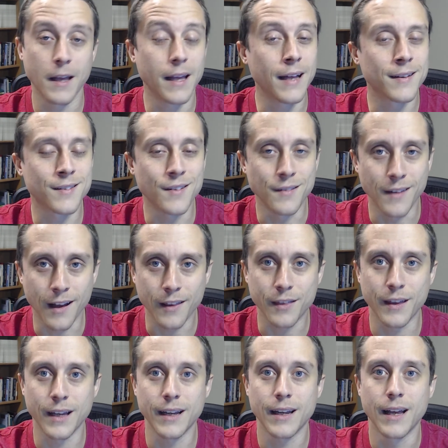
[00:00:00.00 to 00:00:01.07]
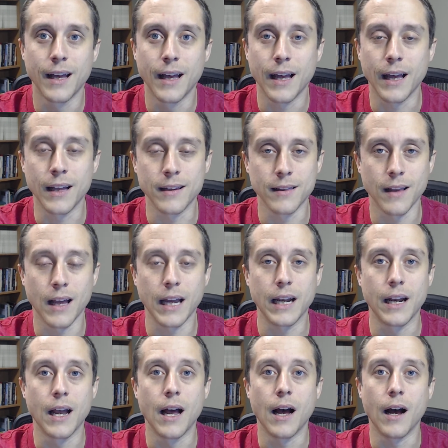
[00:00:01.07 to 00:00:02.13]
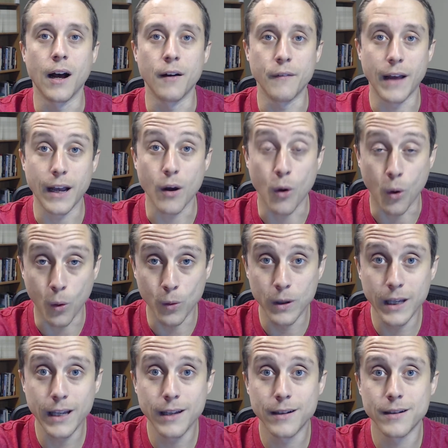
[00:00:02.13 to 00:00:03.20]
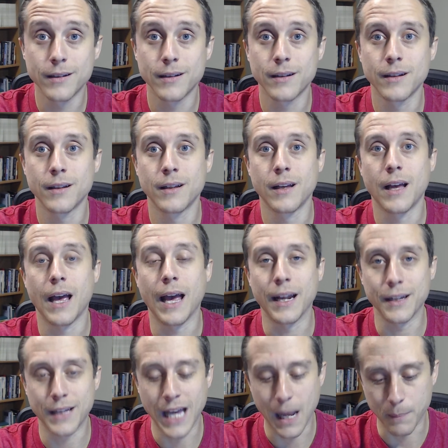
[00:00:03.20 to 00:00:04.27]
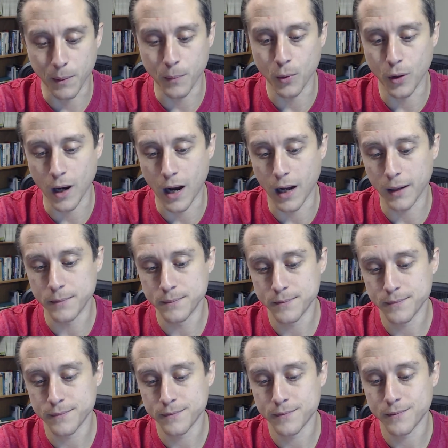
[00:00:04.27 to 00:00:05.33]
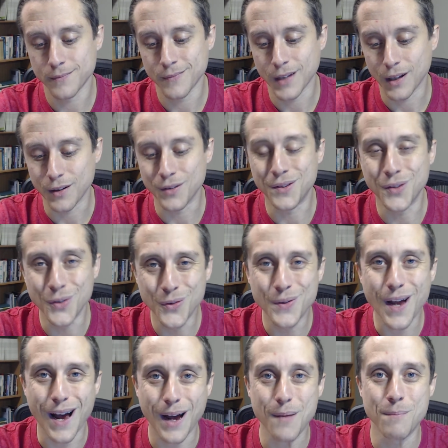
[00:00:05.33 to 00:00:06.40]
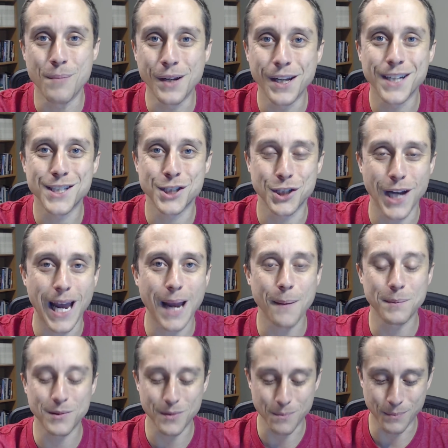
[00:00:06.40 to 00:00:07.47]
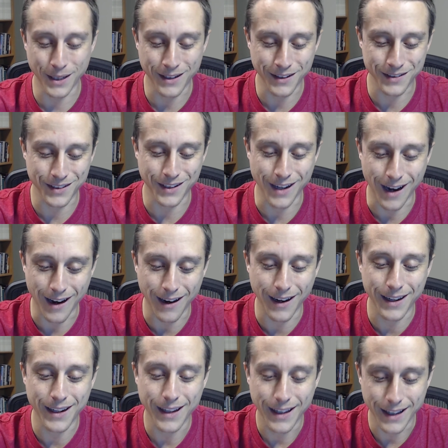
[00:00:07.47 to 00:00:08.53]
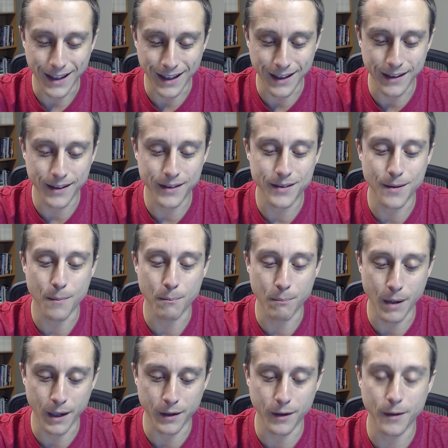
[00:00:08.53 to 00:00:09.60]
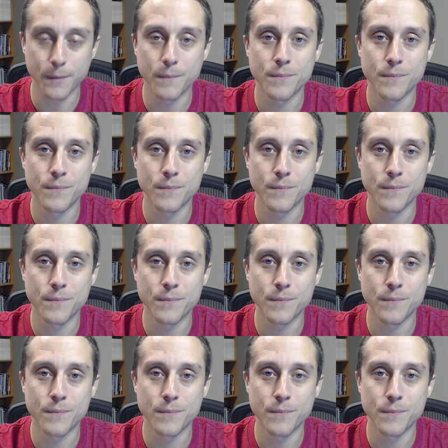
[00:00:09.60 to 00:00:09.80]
It's nothing in light of a holy and capable God. Do not be ashamed, because God is better.